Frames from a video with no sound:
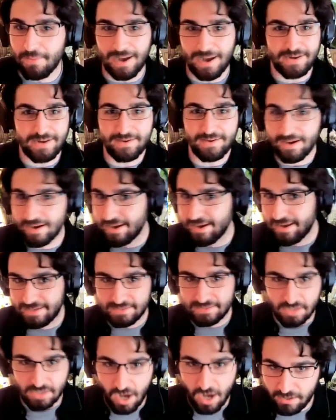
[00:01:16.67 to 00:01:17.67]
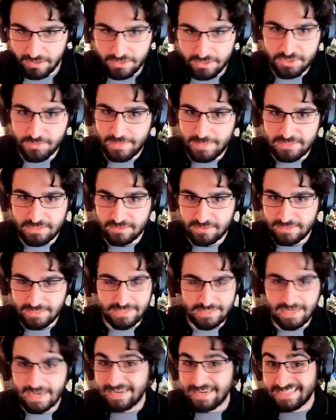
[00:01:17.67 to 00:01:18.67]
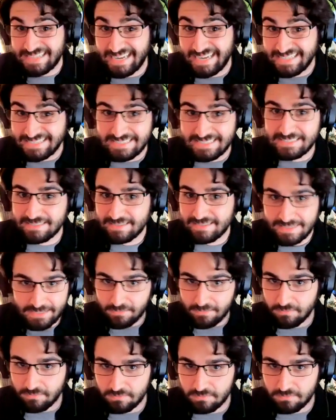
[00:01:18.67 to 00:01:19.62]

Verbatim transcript: But in college, basically it kind of ties into like